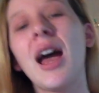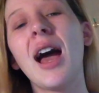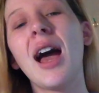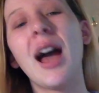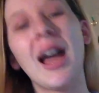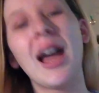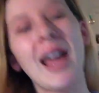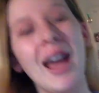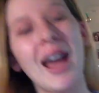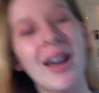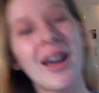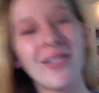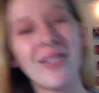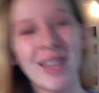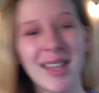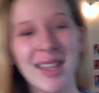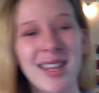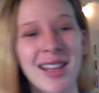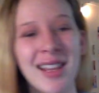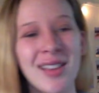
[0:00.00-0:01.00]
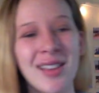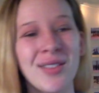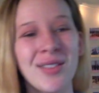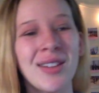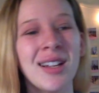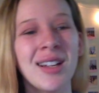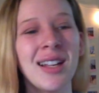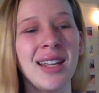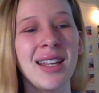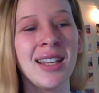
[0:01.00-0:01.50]
I have this
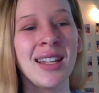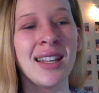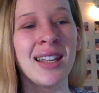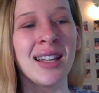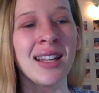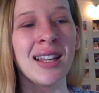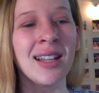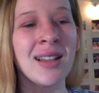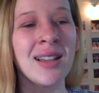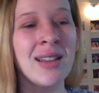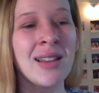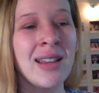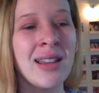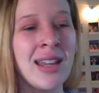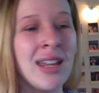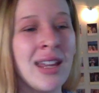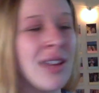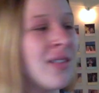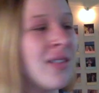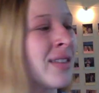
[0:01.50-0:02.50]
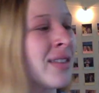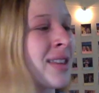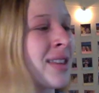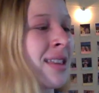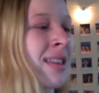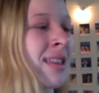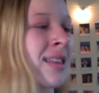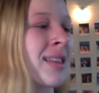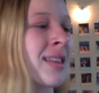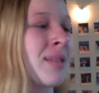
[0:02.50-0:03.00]
one in leaves.
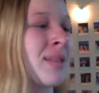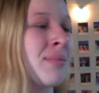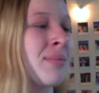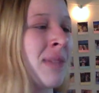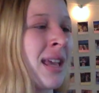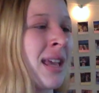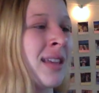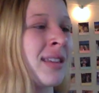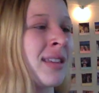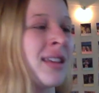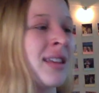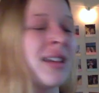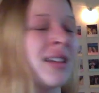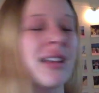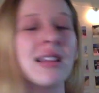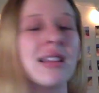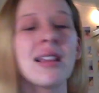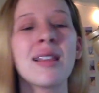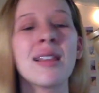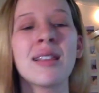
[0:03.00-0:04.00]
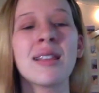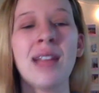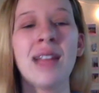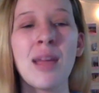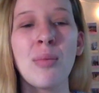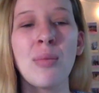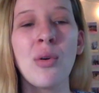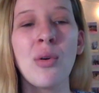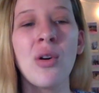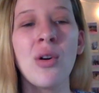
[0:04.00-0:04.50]
This is amazing. It's a
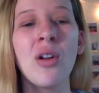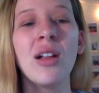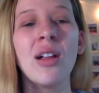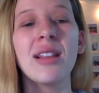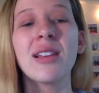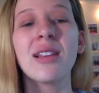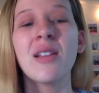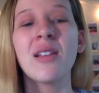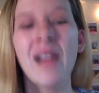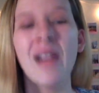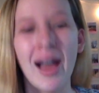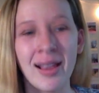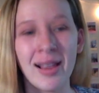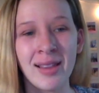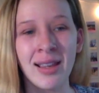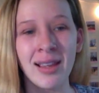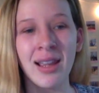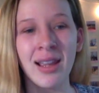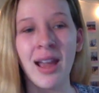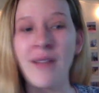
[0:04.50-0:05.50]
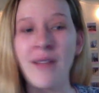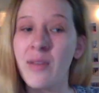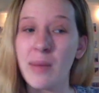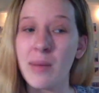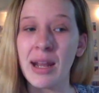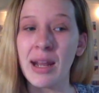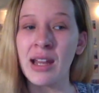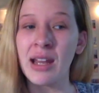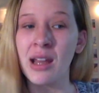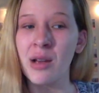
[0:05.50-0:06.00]
staple. It's a classic.
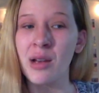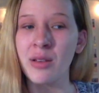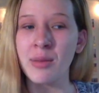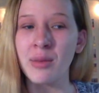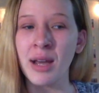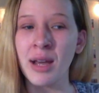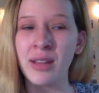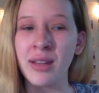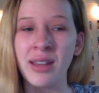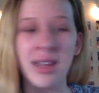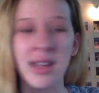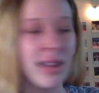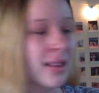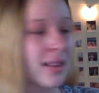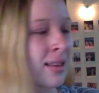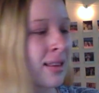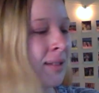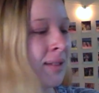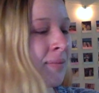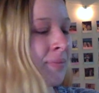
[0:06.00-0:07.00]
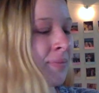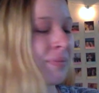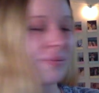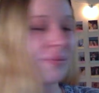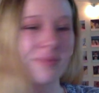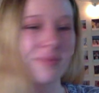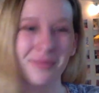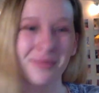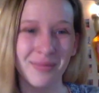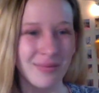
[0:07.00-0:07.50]
Everybody knows about this.
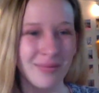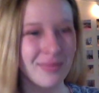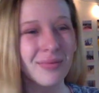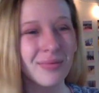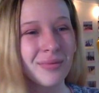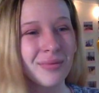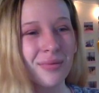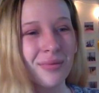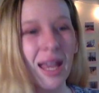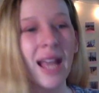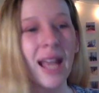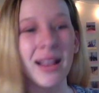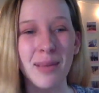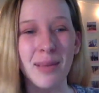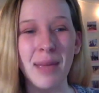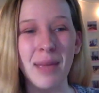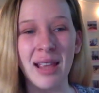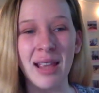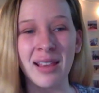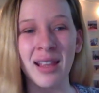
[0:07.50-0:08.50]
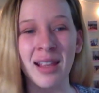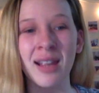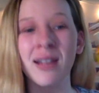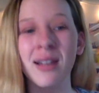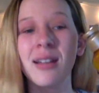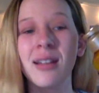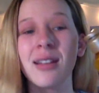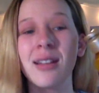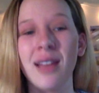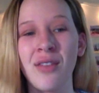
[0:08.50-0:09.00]
It's
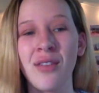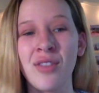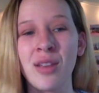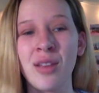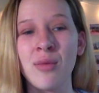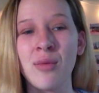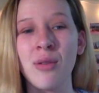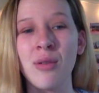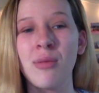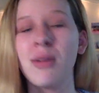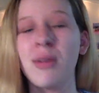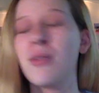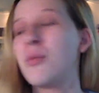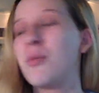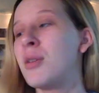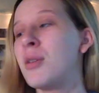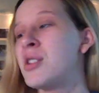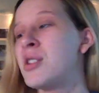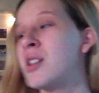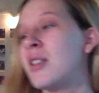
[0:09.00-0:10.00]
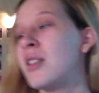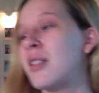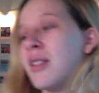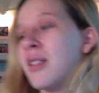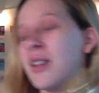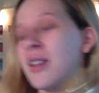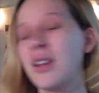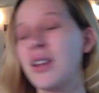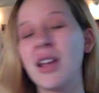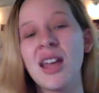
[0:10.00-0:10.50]
amazing. Definitely will be
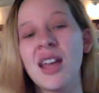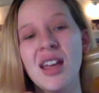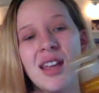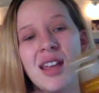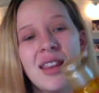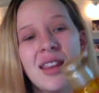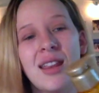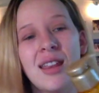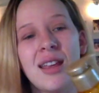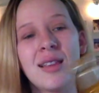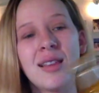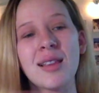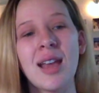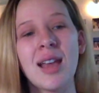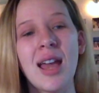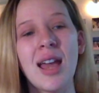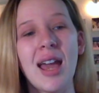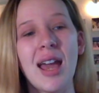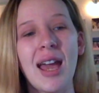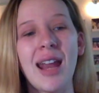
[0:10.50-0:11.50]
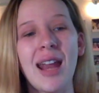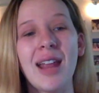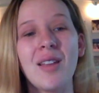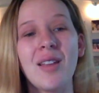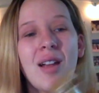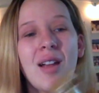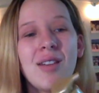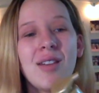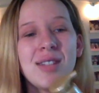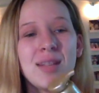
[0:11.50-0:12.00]
repurchasing this. And I
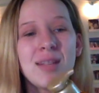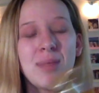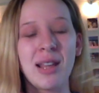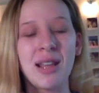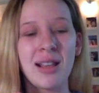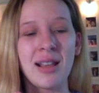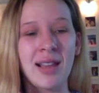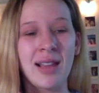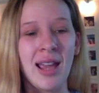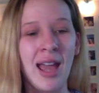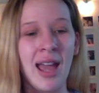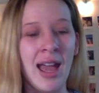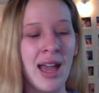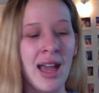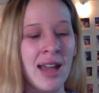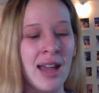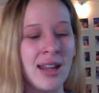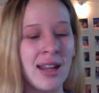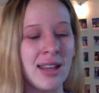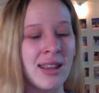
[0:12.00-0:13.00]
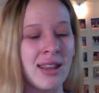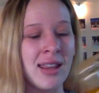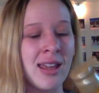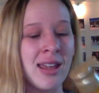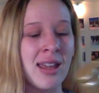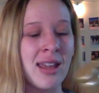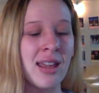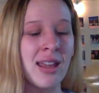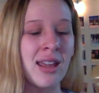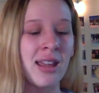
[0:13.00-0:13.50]
loved it because I had
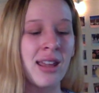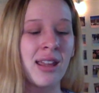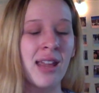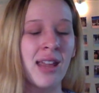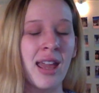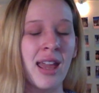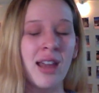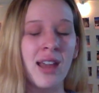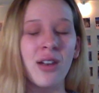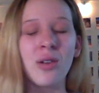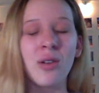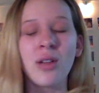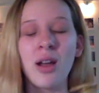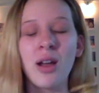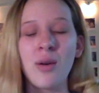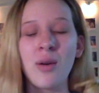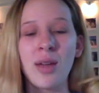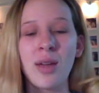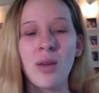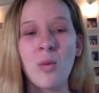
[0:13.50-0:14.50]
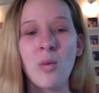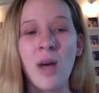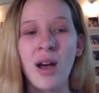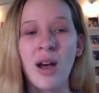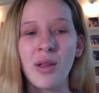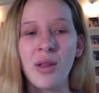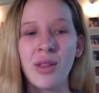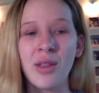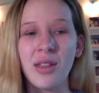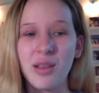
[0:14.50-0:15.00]
the candle going
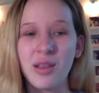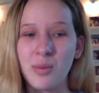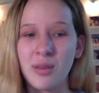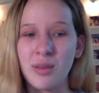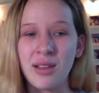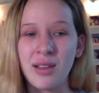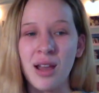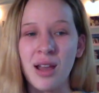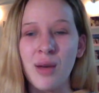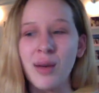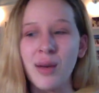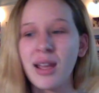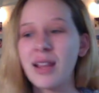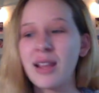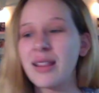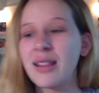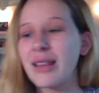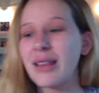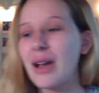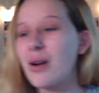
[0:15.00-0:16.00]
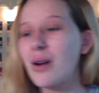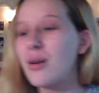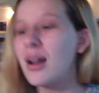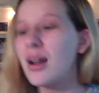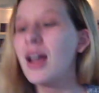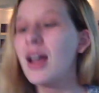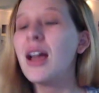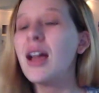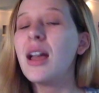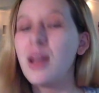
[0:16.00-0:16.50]
while this was going. So
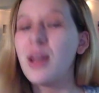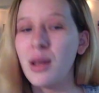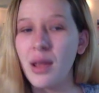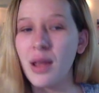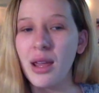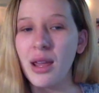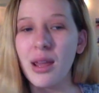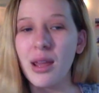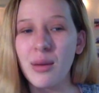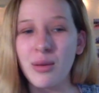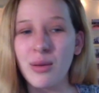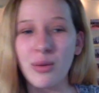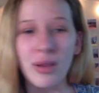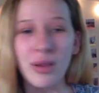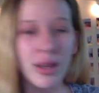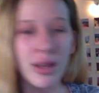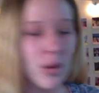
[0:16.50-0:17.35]
it was really